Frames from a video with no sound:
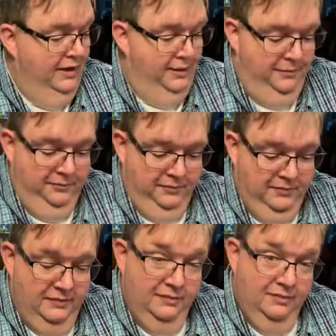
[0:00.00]
Um,
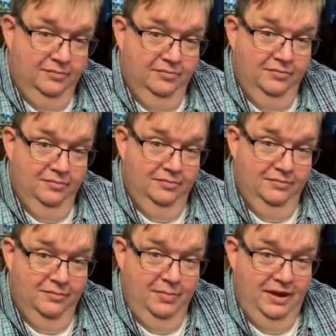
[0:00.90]

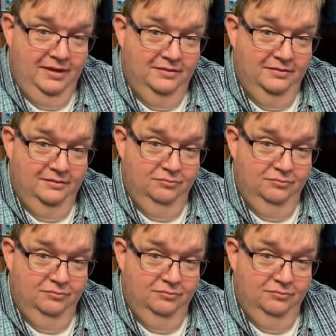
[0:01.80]
big,